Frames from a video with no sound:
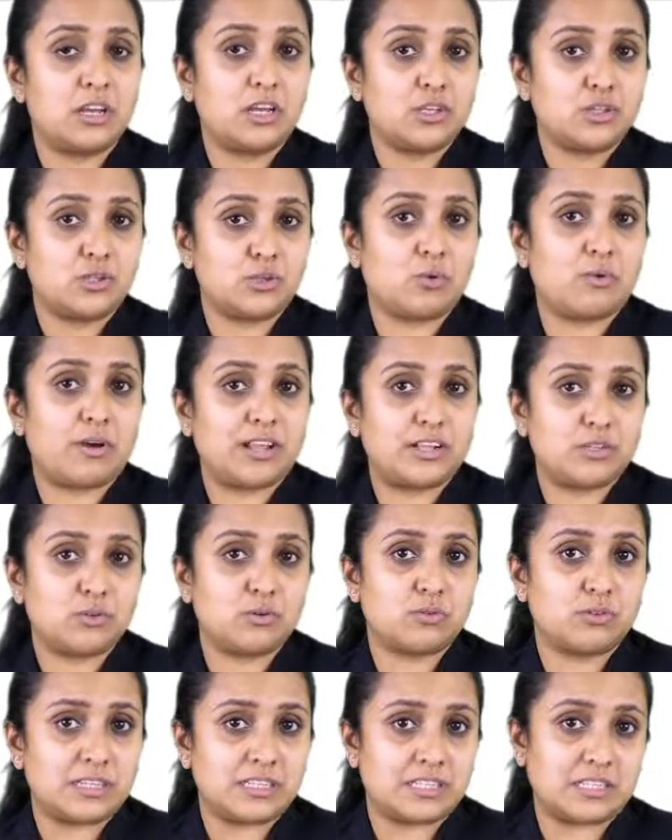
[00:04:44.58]
so and
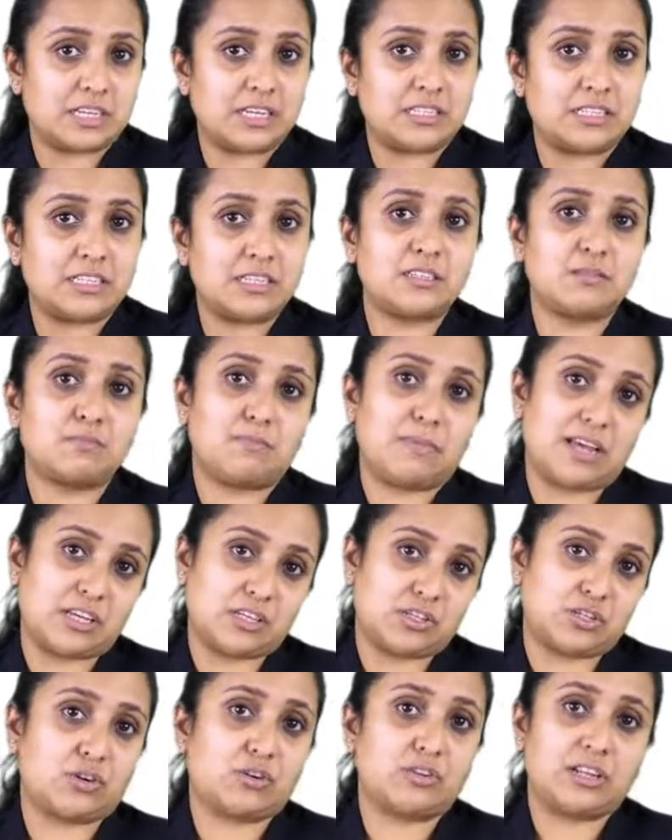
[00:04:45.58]
so diseases
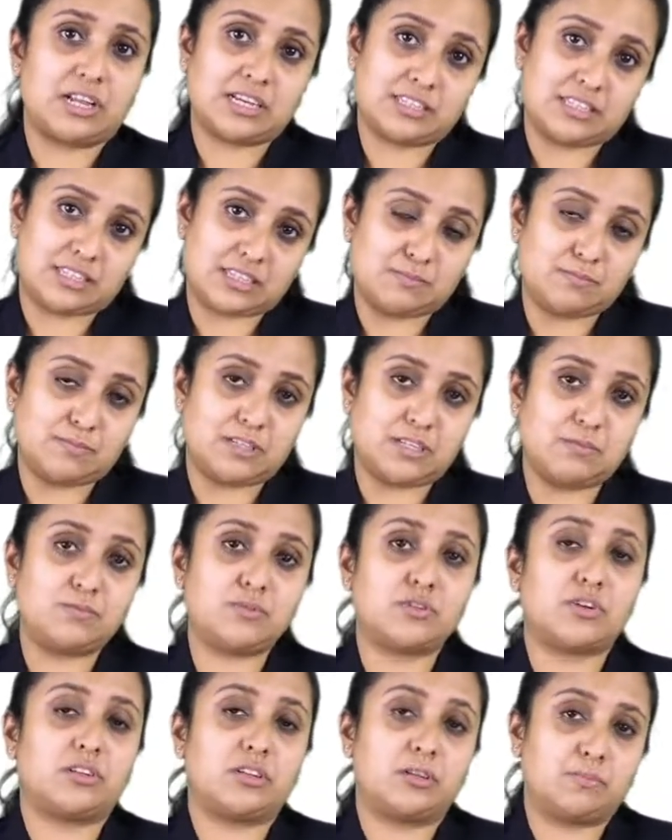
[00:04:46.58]
based on their symptoms
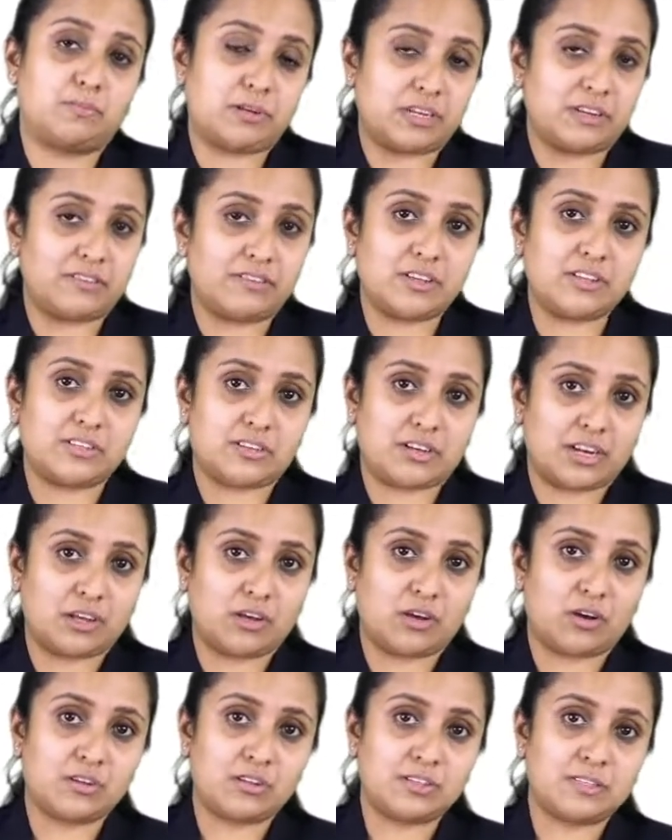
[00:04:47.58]
or the previous
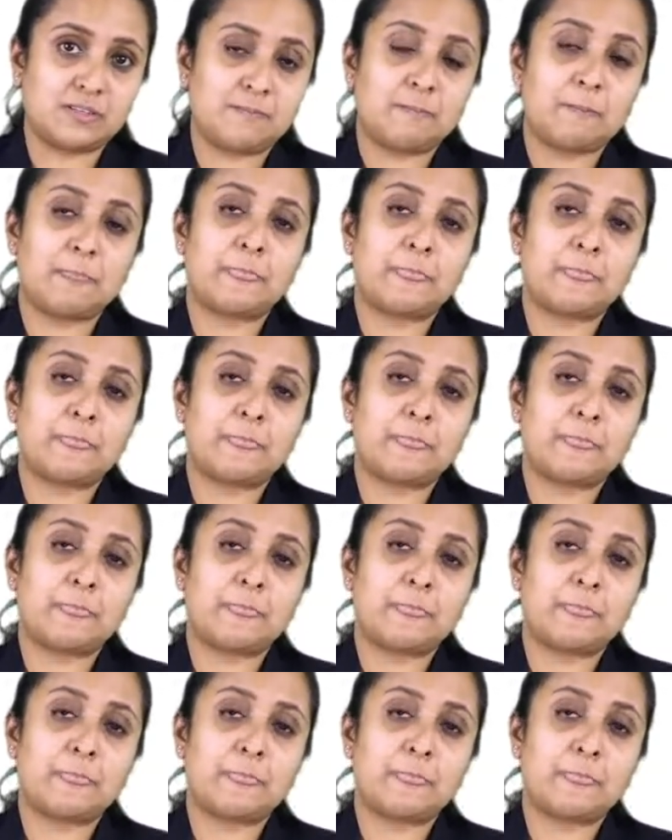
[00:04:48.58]
records,